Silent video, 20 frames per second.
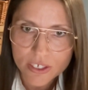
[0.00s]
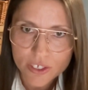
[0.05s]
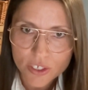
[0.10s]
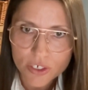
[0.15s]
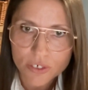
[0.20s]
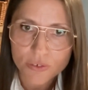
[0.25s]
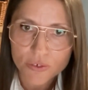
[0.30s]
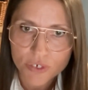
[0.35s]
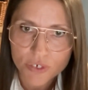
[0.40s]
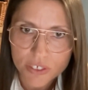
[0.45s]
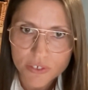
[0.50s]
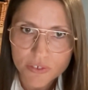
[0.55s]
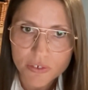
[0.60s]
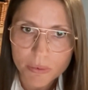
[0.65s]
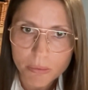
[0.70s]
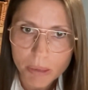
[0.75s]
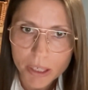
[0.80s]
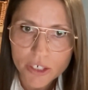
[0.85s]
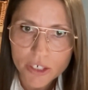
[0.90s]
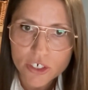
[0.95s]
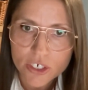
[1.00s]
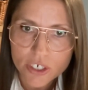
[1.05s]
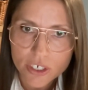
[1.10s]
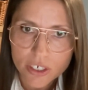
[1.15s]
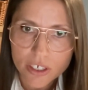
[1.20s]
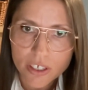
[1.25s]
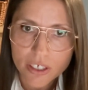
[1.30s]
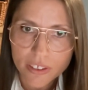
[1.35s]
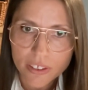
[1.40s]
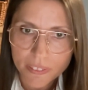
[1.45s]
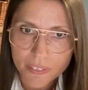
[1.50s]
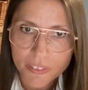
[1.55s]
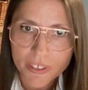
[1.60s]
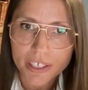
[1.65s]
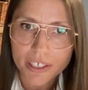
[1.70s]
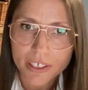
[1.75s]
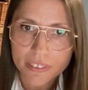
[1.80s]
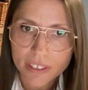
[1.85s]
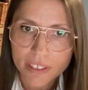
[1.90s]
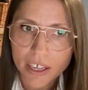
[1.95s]
sort of transformation
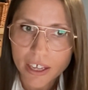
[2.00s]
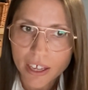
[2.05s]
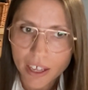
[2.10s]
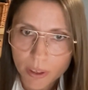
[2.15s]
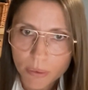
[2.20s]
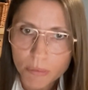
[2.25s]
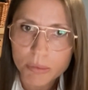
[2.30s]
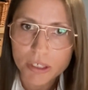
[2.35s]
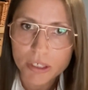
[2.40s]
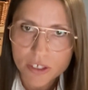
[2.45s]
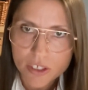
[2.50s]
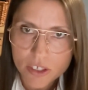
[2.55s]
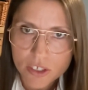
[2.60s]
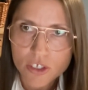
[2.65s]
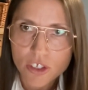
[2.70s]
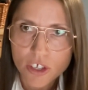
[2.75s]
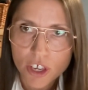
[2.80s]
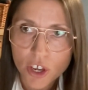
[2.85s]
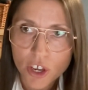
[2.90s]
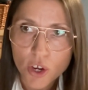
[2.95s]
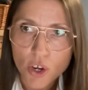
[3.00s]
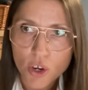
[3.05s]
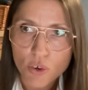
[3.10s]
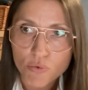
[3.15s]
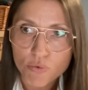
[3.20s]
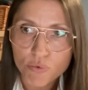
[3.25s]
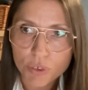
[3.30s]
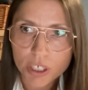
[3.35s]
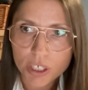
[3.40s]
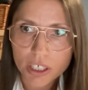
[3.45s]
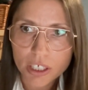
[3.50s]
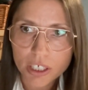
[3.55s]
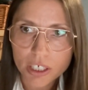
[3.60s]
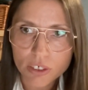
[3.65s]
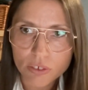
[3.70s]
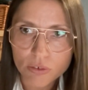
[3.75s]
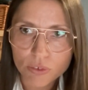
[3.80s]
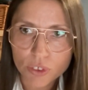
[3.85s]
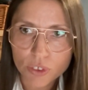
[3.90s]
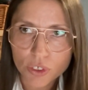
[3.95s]
thing that helped us
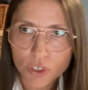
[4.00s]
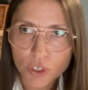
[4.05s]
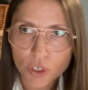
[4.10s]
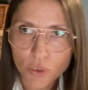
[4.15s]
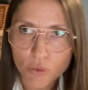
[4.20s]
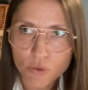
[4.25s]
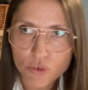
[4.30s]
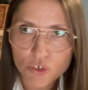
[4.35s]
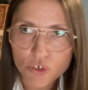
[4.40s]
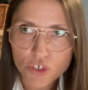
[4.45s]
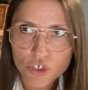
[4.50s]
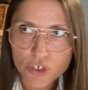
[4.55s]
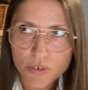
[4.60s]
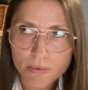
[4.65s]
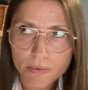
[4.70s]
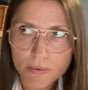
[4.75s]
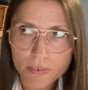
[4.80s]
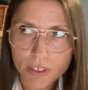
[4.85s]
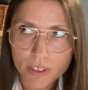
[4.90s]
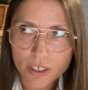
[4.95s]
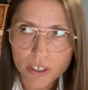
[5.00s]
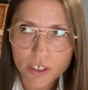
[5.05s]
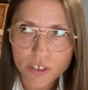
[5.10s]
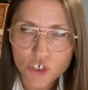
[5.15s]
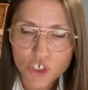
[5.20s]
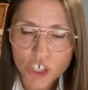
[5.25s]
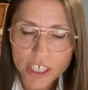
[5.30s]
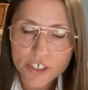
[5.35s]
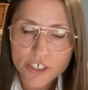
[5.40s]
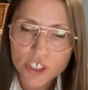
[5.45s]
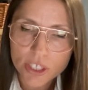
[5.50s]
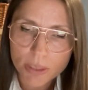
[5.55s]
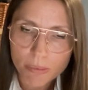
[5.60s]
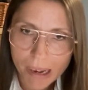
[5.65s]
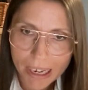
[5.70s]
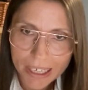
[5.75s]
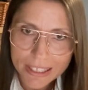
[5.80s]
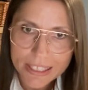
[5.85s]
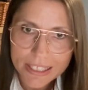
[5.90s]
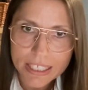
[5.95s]
really, change the
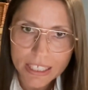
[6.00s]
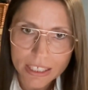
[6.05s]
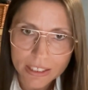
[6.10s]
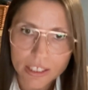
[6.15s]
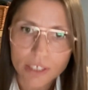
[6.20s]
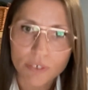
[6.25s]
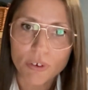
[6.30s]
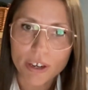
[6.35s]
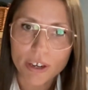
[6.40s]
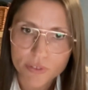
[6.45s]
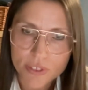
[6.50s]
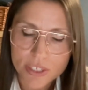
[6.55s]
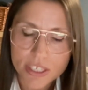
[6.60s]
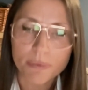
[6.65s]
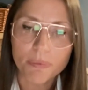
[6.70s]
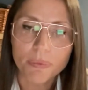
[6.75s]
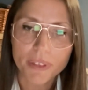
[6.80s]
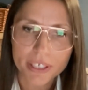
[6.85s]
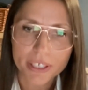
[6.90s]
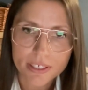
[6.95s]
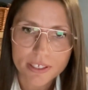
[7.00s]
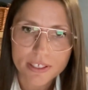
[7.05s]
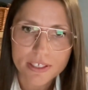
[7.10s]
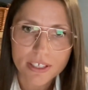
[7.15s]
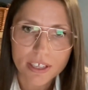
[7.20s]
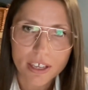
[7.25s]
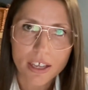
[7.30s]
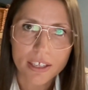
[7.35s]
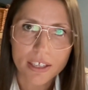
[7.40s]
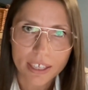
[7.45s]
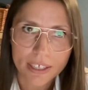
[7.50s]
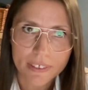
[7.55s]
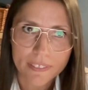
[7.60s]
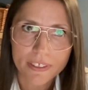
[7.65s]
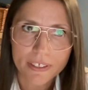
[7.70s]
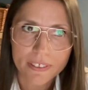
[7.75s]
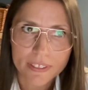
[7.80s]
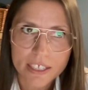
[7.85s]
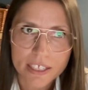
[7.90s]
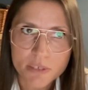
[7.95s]
mindset around some things. And I
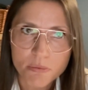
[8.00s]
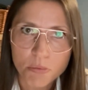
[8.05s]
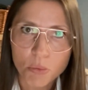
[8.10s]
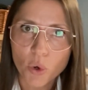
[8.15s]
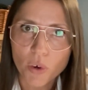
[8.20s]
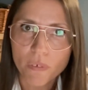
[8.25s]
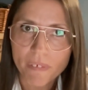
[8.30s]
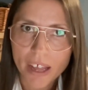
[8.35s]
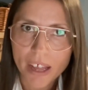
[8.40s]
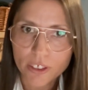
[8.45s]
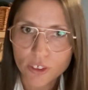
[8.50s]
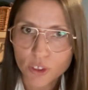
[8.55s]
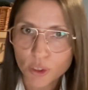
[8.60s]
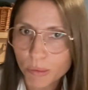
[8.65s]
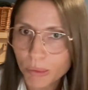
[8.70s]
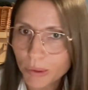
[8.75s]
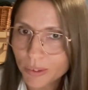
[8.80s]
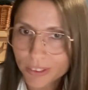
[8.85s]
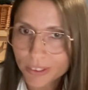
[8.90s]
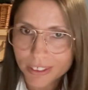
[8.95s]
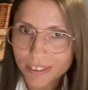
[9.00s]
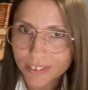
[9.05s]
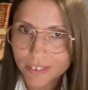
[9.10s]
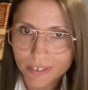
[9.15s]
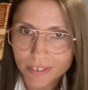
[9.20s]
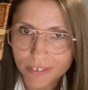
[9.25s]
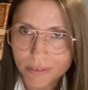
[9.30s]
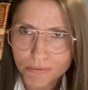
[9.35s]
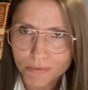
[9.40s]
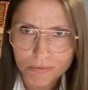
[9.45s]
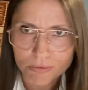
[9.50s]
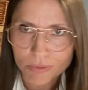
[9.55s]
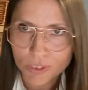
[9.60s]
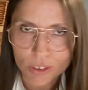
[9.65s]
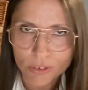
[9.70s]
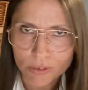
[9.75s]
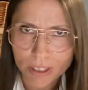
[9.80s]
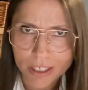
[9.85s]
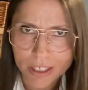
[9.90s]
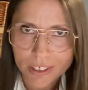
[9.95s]
think that's more valuable than,
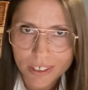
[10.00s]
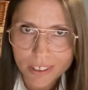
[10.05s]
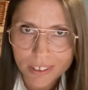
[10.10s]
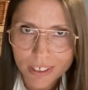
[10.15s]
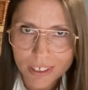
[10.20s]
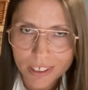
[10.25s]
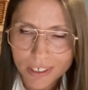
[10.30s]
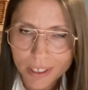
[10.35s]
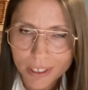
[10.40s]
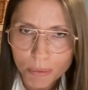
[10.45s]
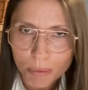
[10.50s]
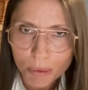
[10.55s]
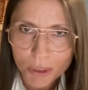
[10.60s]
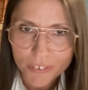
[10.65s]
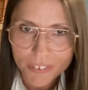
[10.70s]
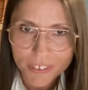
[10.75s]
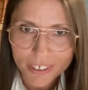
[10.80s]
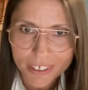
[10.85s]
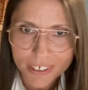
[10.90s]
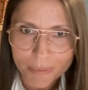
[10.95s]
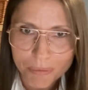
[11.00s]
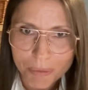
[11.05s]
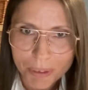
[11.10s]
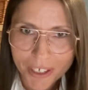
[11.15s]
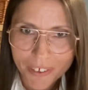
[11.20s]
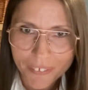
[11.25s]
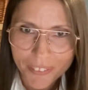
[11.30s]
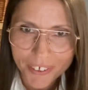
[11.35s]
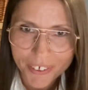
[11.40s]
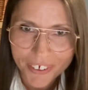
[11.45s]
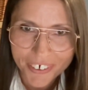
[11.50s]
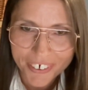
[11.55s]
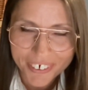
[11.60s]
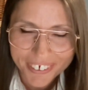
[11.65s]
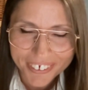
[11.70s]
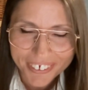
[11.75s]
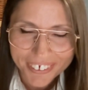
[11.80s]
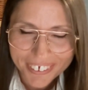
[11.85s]
any number that can be there.